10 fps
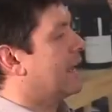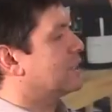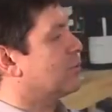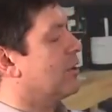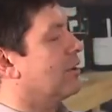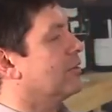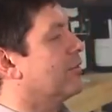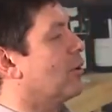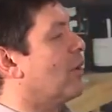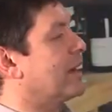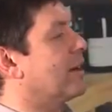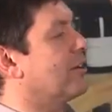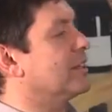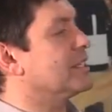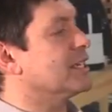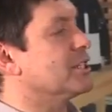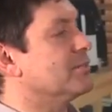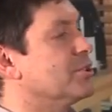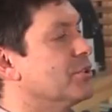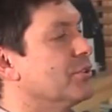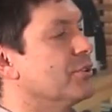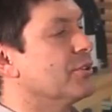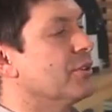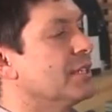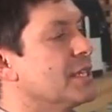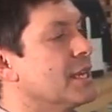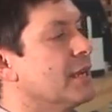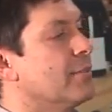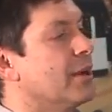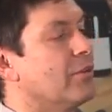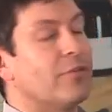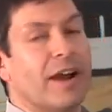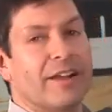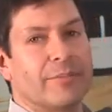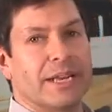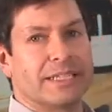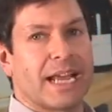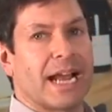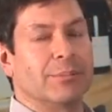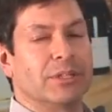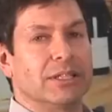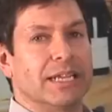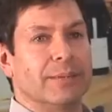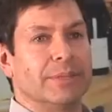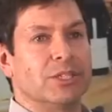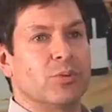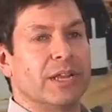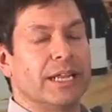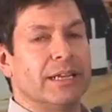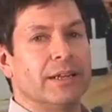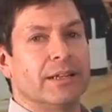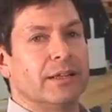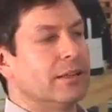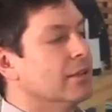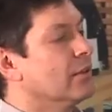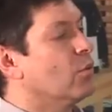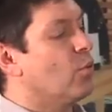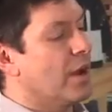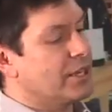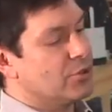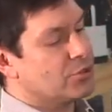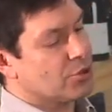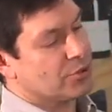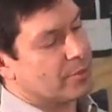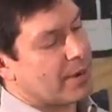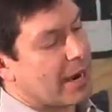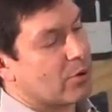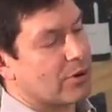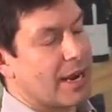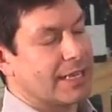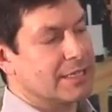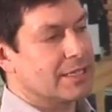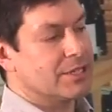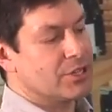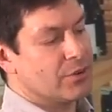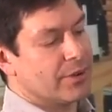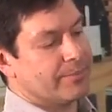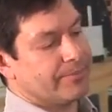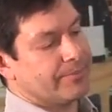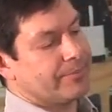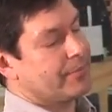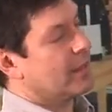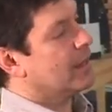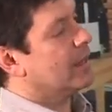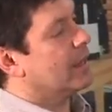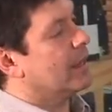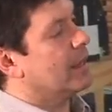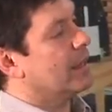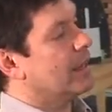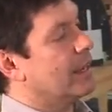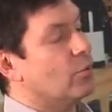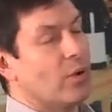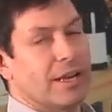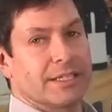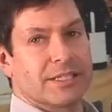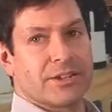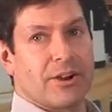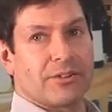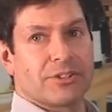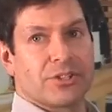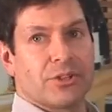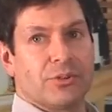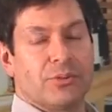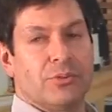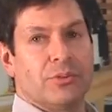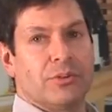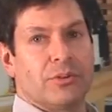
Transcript: As with all of our Wine Guardian systems, you're going to see about a 5-minute time delay between when you turn the power on to this unit and when it starts to